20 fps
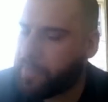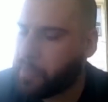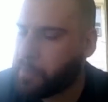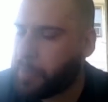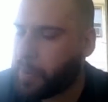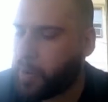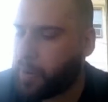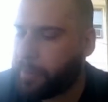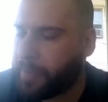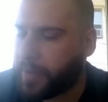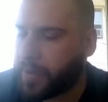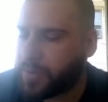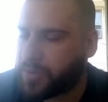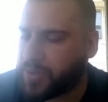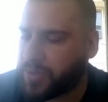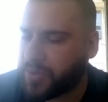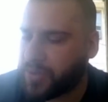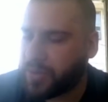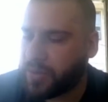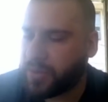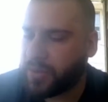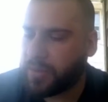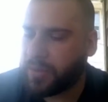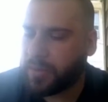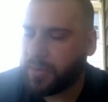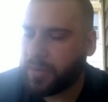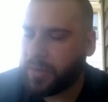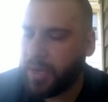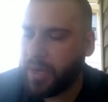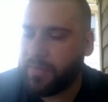purpose.
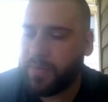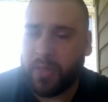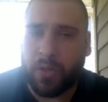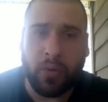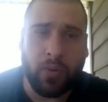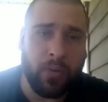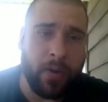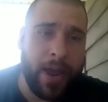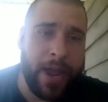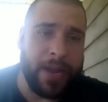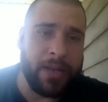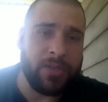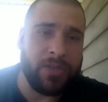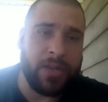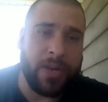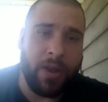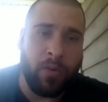Even the Horizon.